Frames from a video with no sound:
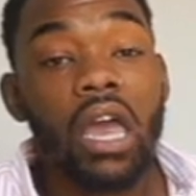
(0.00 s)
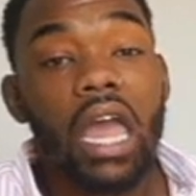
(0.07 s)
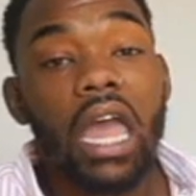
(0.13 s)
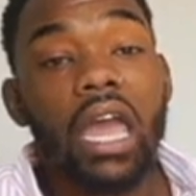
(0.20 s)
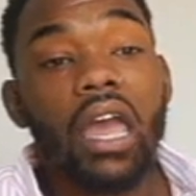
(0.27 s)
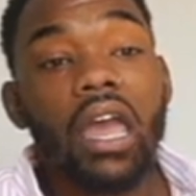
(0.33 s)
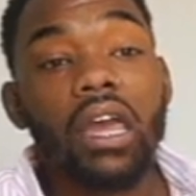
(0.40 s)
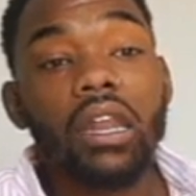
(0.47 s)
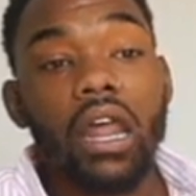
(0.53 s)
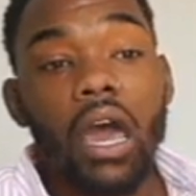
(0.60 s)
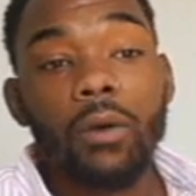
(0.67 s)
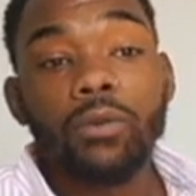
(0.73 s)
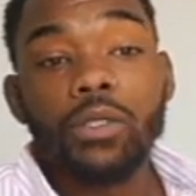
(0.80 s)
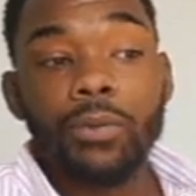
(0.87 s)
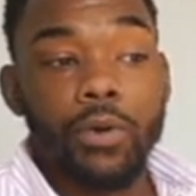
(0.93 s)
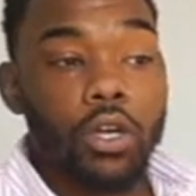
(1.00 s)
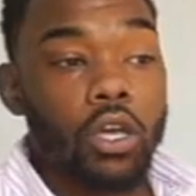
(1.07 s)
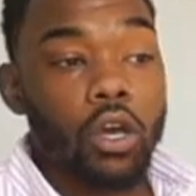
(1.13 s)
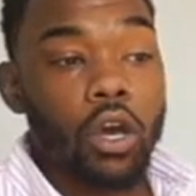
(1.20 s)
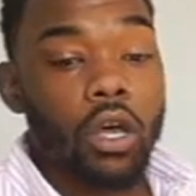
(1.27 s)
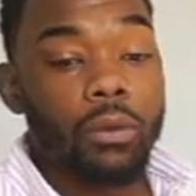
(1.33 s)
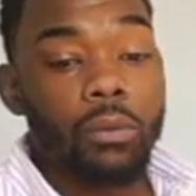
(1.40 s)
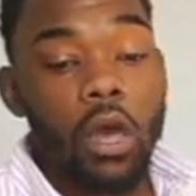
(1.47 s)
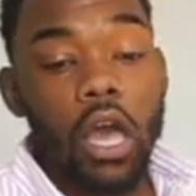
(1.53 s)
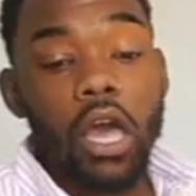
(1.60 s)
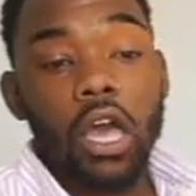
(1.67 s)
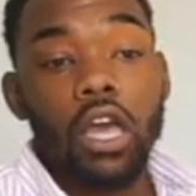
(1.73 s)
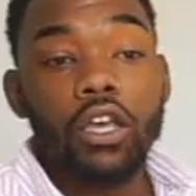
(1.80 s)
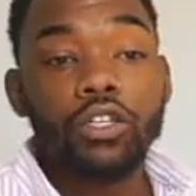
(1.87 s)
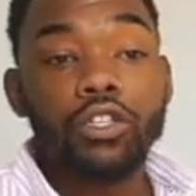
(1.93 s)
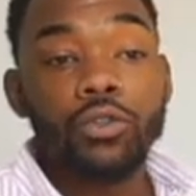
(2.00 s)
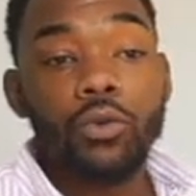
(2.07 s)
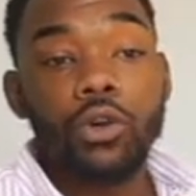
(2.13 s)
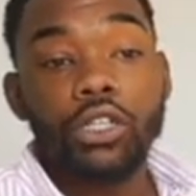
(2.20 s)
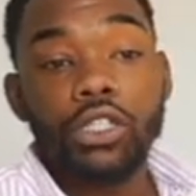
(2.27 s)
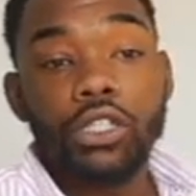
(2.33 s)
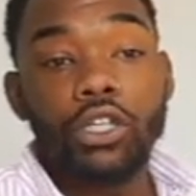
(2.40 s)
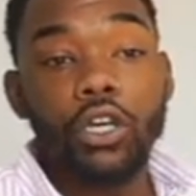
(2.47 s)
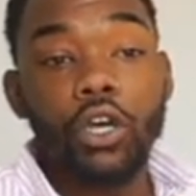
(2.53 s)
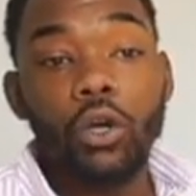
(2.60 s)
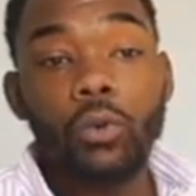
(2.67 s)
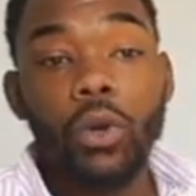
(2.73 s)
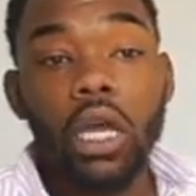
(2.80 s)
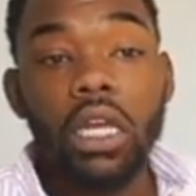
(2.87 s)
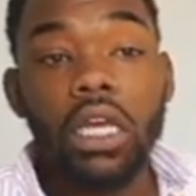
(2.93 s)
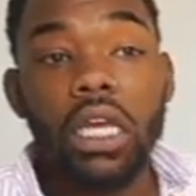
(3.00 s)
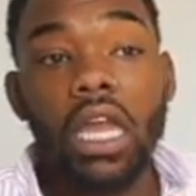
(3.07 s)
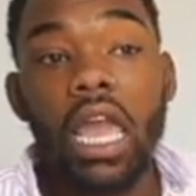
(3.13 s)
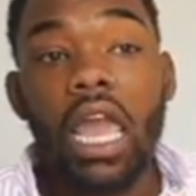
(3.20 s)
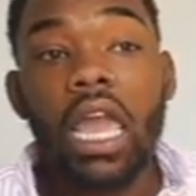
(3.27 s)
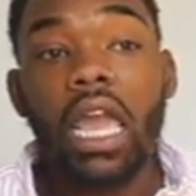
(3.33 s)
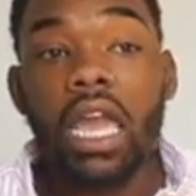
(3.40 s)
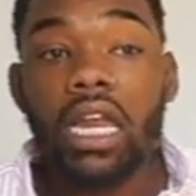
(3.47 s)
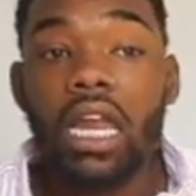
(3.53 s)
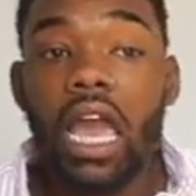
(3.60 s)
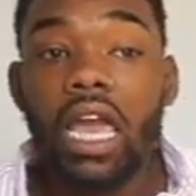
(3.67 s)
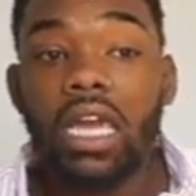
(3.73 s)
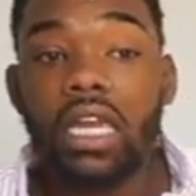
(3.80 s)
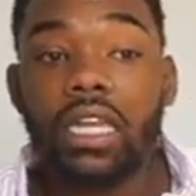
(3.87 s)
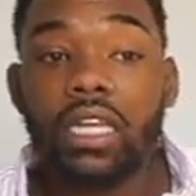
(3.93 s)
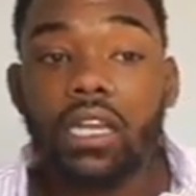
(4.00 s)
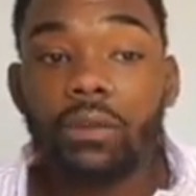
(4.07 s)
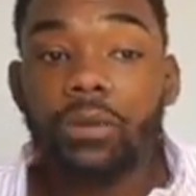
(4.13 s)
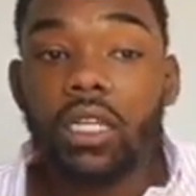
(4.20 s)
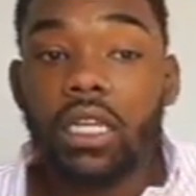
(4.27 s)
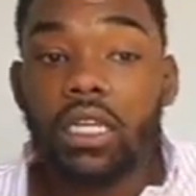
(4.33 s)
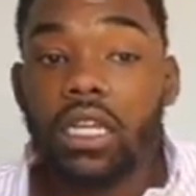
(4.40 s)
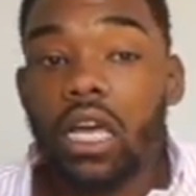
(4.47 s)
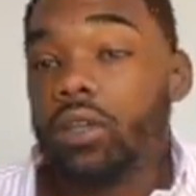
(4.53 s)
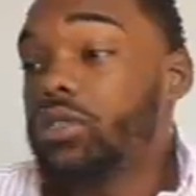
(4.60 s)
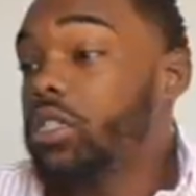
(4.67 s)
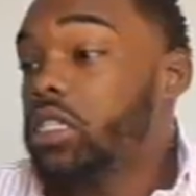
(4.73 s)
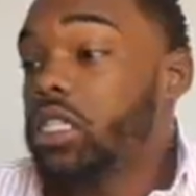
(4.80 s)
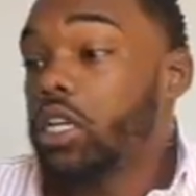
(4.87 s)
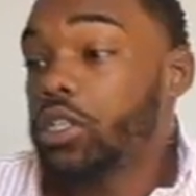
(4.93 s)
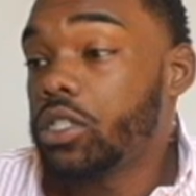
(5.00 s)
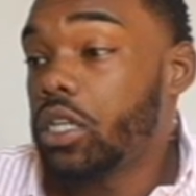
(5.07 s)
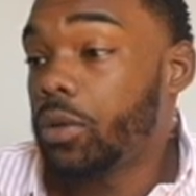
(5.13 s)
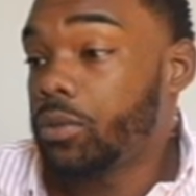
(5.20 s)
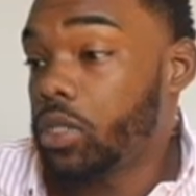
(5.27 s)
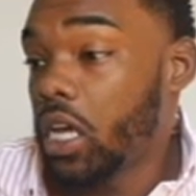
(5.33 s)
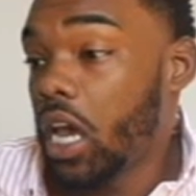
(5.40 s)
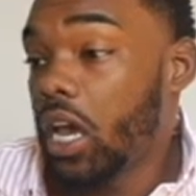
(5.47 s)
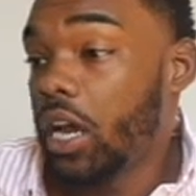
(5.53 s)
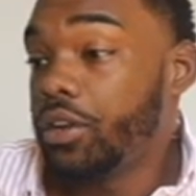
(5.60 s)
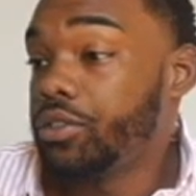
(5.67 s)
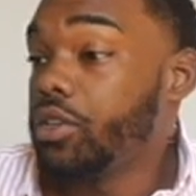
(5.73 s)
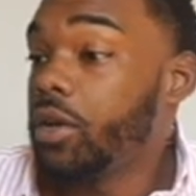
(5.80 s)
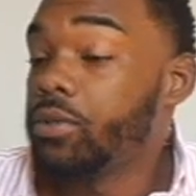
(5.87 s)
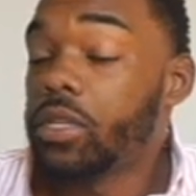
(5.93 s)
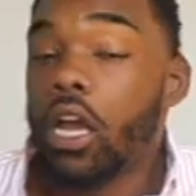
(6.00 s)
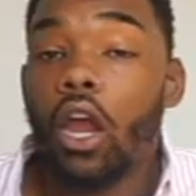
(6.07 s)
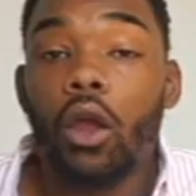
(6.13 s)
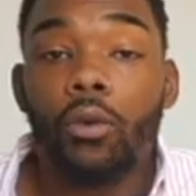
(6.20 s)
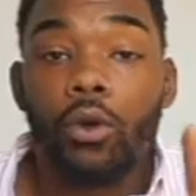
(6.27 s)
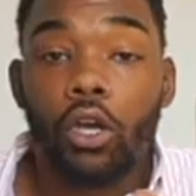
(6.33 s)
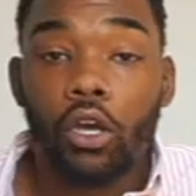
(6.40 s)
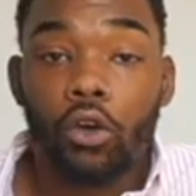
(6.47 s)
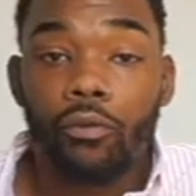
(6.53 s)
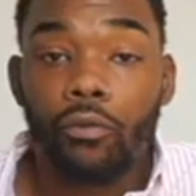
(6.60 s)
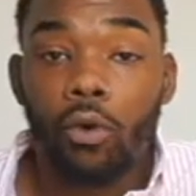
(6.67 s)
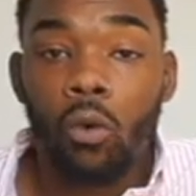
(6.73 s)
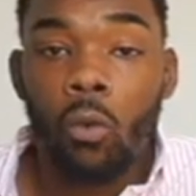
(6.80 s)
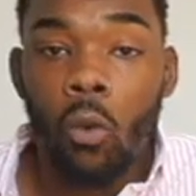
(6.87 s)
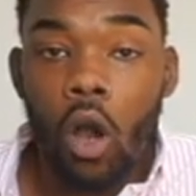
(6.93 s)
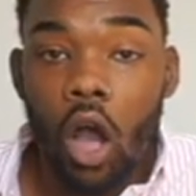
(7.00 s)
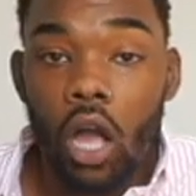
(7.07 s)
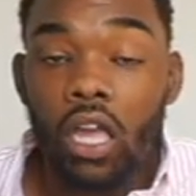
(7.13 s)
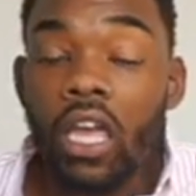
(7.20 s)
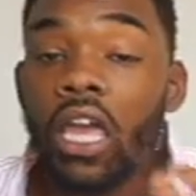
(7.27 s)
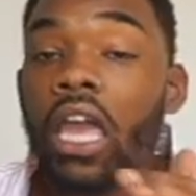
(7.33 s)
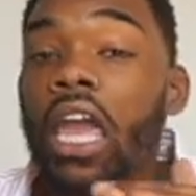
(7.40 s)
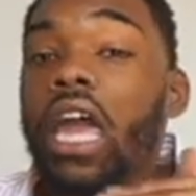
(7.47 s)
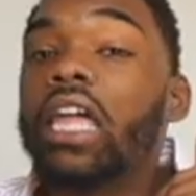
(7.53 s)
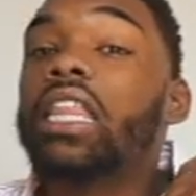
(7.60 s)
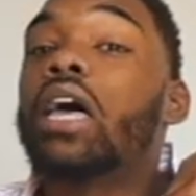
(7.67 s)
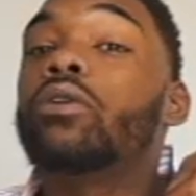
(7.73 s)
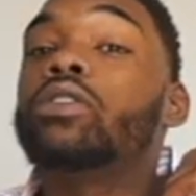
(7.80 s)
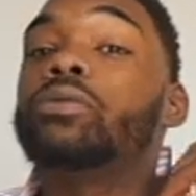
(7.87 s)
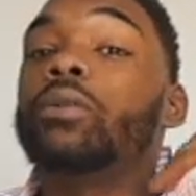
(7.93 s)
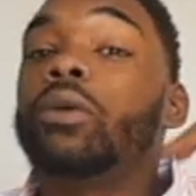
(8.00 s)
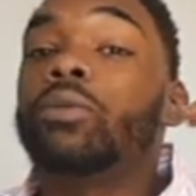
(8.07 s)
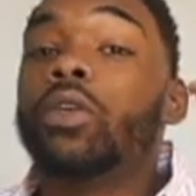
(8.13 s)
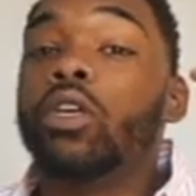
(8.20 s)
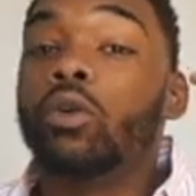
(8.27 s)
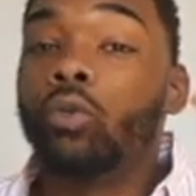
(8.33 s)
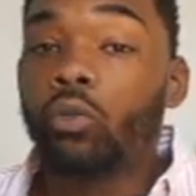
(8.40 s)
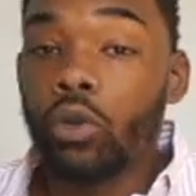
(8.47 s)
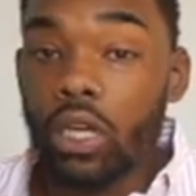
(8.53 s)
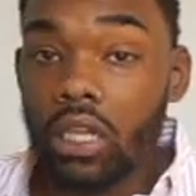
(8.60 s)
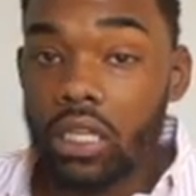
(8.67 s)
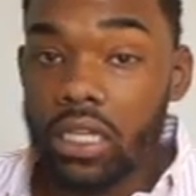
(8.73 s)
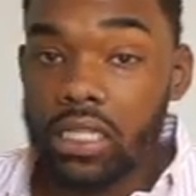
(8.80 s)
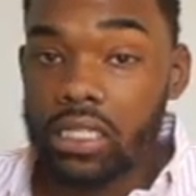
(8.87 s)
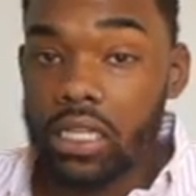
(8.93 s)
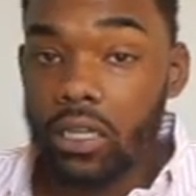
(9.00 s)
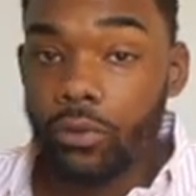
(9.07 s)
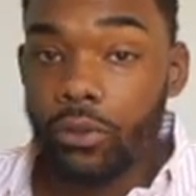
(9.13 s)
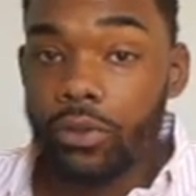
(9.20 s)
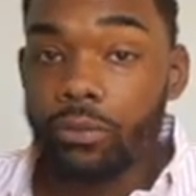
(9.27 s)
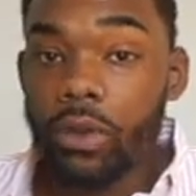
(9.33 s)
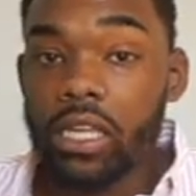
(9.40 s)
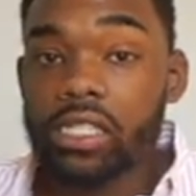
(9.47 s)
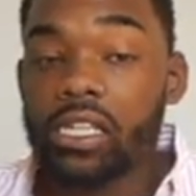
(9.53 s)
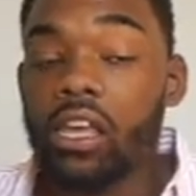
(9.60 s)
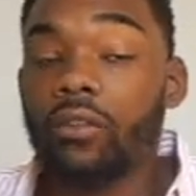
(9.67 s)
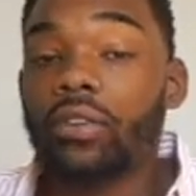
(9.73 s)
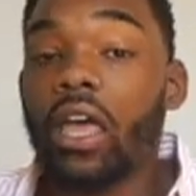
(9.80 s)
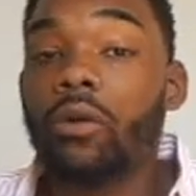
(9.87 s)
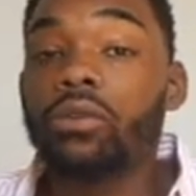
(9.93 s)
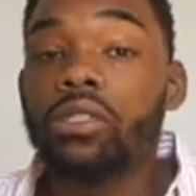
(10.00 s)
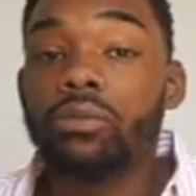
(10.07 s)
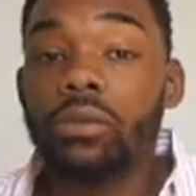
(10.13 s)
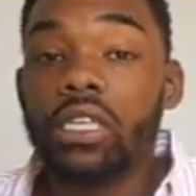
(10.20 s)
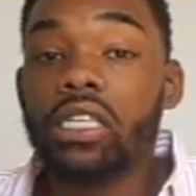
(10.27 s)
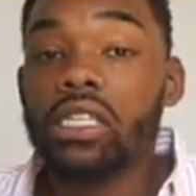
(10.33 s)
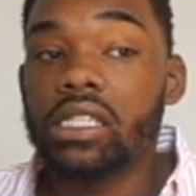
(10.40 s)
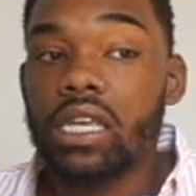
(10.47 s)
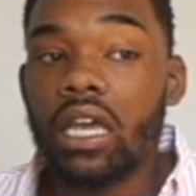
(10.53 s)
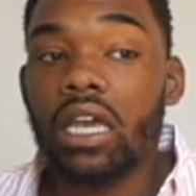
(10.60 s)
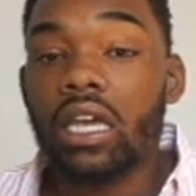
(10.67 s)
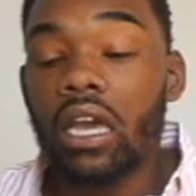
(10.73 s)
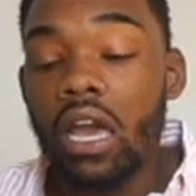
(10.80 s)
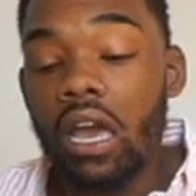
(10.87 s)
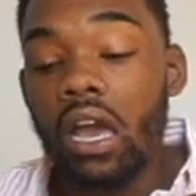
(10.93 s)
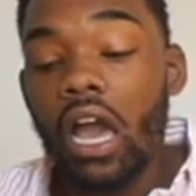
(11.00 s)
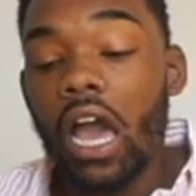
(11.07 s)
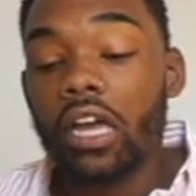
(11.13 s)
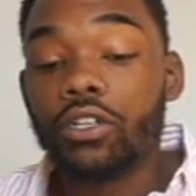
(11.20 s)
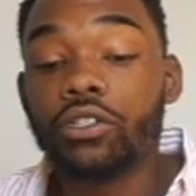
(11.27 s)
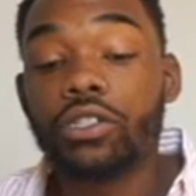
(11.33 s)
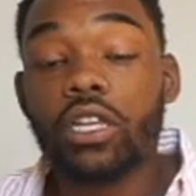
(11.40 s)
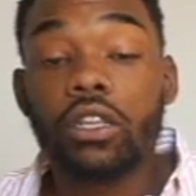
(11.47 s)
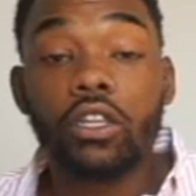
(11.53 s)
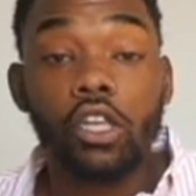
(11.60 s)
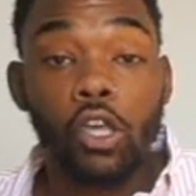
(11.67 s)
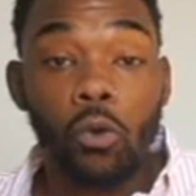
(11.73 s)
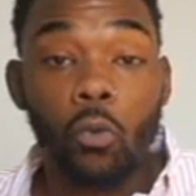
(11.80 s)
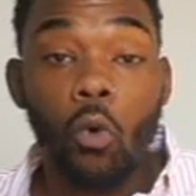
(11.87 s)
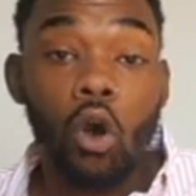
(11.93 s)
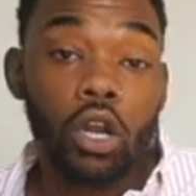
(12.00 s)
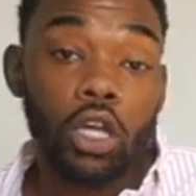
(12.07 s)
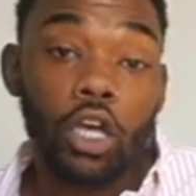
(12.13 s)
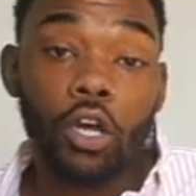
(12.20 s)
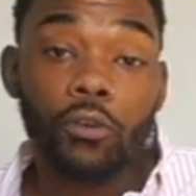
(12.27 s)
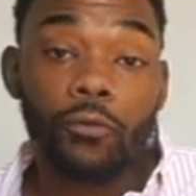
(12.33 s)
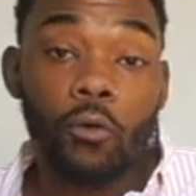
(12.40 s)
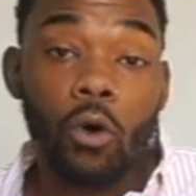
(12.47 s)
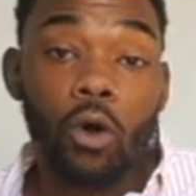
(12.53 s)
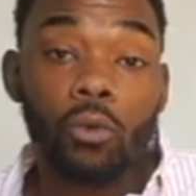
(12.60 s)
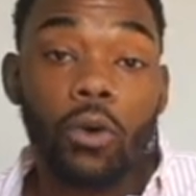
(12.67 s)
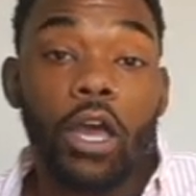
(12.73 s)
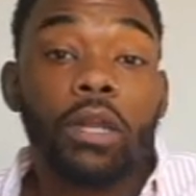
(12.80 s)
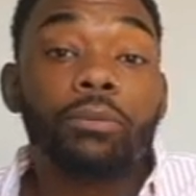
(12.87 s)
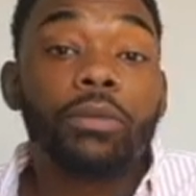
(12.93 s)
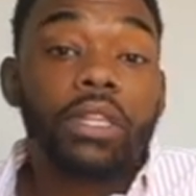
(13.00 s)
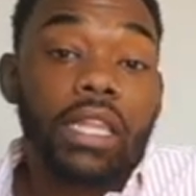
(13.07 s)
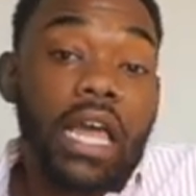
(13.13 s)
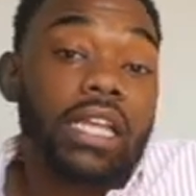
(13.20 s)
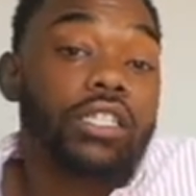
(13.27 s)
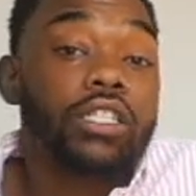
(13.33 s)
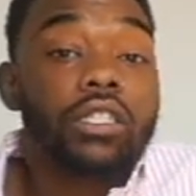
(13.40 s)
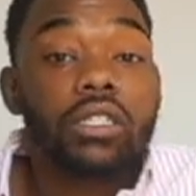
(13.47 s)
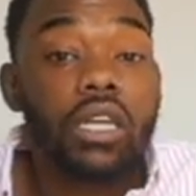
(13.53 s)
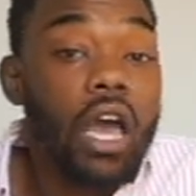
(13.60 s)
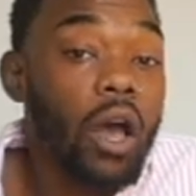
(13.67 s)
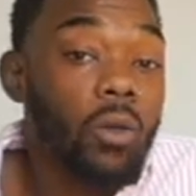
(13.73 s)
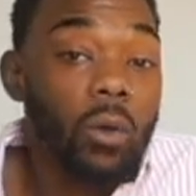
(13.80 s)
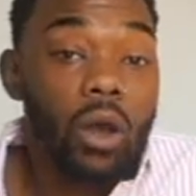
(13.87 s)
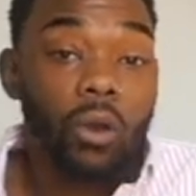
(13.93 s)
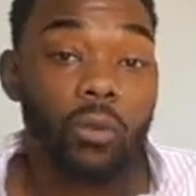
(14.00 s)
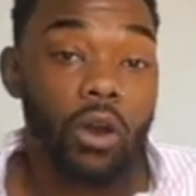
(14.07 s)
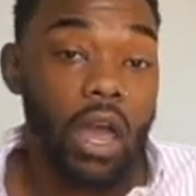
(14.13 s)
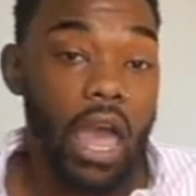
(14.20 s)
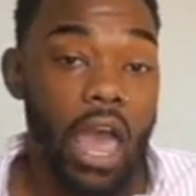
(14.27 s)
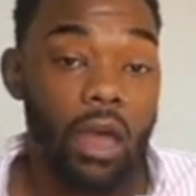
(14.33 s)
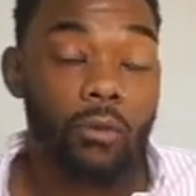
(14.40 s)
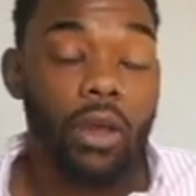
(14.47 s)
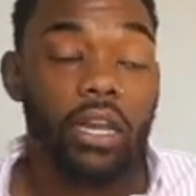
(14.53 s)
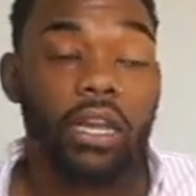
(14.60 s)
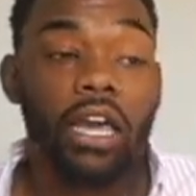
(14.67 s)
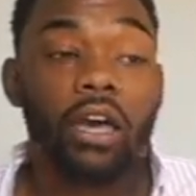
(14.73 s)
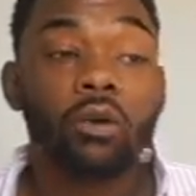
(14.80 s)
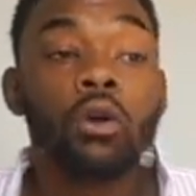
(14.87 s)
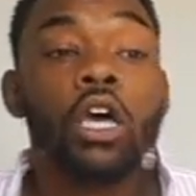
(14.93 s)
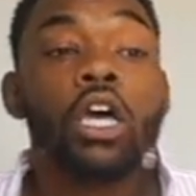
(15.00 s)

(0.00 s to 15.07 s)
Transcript: and I was putting on my shorts to go running and I ended up getting down to the stairs and I was tired so I was like alright we're gonna go for a walk and that was me being realistic with myself that was me saying I understand that you want to go for a run but that's just not where we're at right now